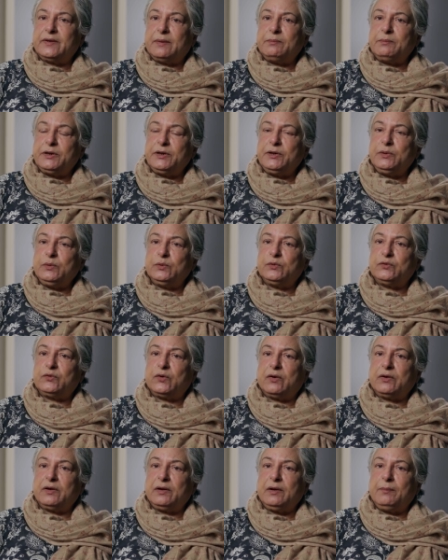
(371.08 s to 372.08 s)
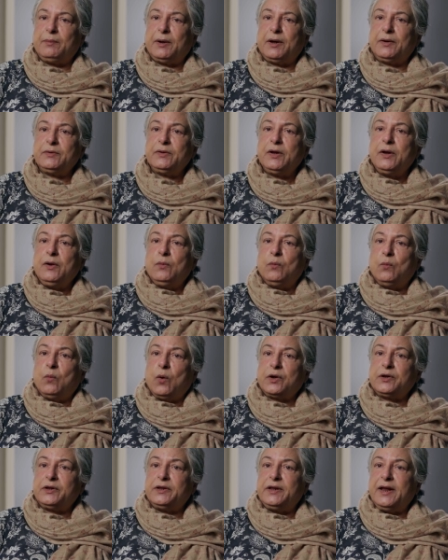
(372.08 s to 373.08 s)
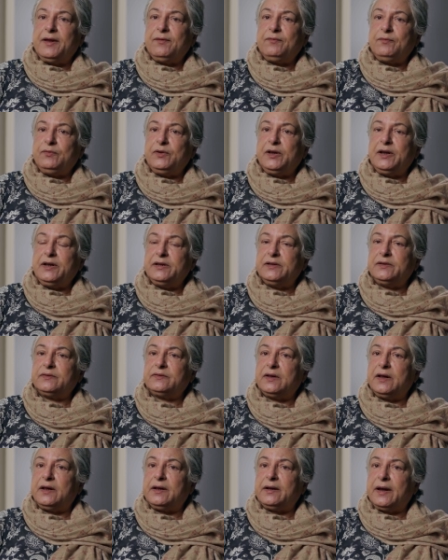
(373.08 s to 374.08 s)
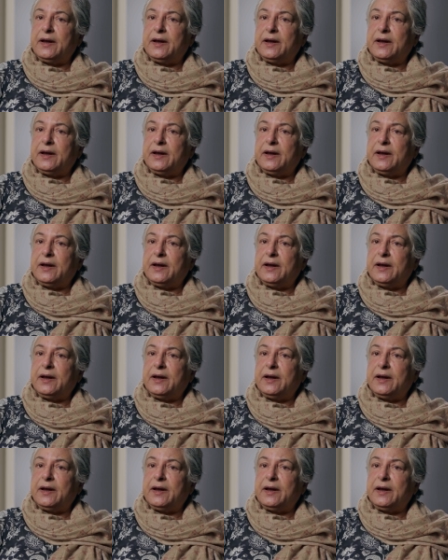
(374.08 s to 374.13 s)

somebody who's talking about what they feel is their